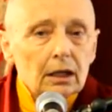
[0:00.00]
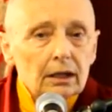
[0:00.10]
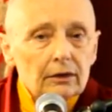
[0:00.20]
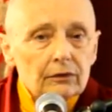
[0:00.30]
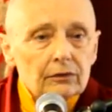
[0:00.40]

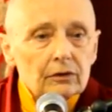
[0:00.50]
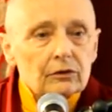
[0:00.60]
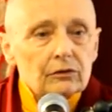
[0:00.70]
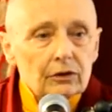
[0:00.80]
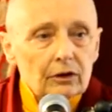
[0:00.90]
is
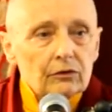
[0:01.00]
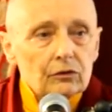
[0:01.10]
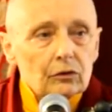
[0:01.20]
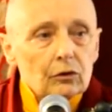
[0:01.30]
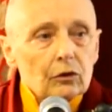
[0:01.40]

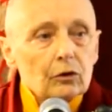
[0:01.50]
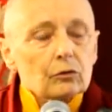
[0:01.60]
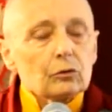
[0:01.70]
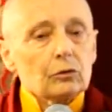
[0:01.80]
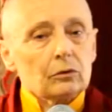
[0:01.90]
just
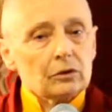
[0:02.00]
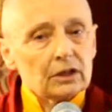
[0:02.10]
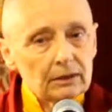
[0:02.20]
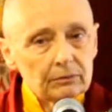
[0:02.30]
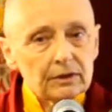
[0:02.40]
to
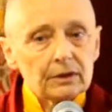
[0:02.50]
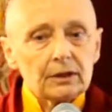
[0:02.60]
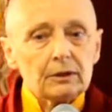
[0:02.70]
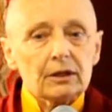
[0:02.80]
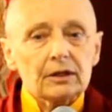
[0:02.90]
keep
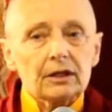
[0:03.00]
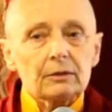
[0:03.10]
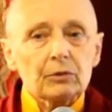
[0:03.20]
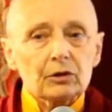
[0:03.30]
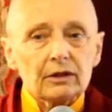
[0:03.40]

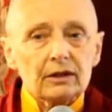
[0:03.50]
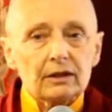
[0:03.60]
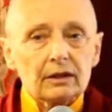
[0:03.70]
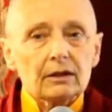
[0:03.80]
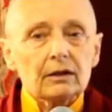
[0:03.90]
the
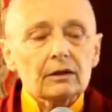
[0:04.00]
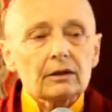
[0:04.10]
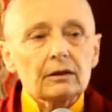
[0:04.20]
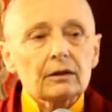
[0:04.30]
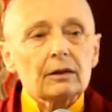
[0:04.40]
body,
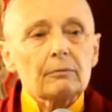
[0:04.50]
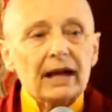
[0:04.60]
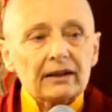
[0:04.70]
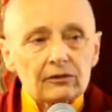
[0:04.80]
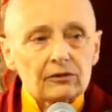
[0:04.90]
the
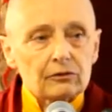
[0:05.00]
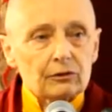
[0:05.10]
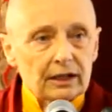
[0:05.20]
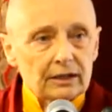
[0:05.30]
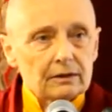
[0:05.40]
back
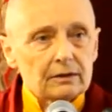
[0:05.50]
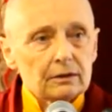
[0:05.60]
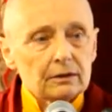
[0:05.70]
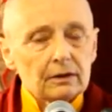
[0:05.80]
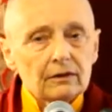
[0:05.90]
straight.
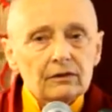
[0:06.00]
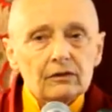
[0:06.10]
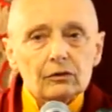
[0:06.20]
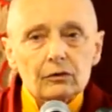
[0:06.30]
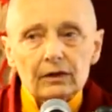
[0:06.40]
This
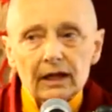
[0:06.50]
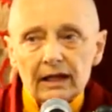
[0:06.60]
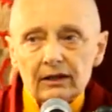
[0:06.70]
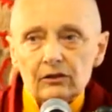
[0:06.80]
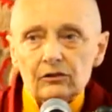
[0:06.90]
is so the
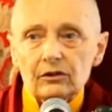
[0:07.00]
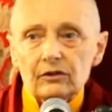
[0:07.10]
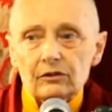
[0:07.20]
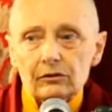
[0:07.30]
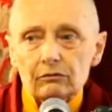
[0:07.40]

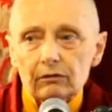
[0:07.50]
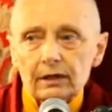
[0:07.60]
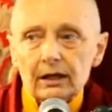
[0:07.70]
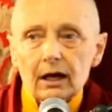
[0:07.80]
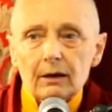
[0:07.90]
energies
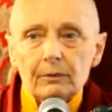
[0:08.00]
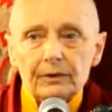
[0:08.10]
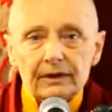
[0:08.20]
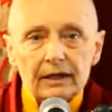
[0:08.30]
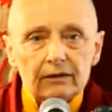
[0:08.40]
run up
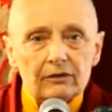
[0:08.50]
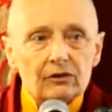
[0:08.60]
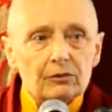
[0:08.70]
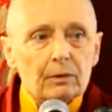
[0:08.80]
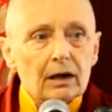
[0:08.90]
and down the
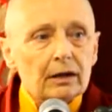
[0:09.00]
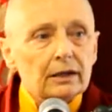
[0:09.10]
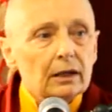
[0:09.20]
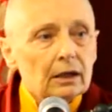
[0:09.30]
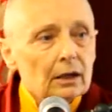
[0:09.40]

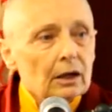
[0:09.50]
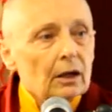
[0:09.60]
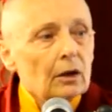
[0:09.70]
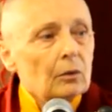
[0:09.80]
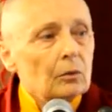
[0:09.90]
spine
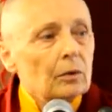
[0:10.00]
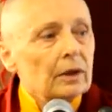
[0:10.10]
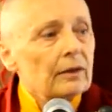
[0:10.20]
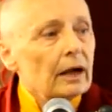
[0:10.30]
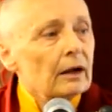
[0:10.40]

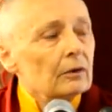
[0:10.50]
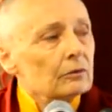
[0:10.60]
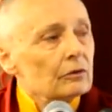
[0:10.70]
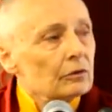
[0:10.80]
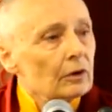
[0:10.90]

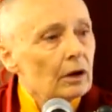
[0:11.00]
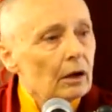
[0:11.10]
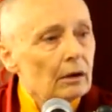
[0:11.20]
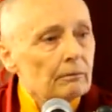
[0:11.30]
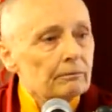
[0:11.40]
without,
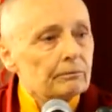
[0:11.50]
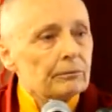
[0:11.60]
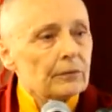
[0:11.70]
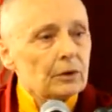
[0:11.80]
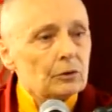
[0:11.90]

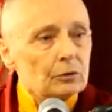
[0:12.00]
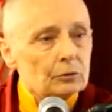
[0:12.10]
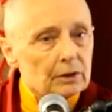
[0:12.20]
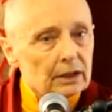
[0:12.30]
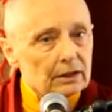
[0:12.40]

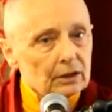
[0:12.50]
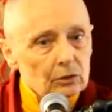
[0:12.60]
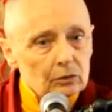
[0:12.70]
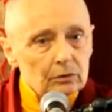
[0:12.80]
getting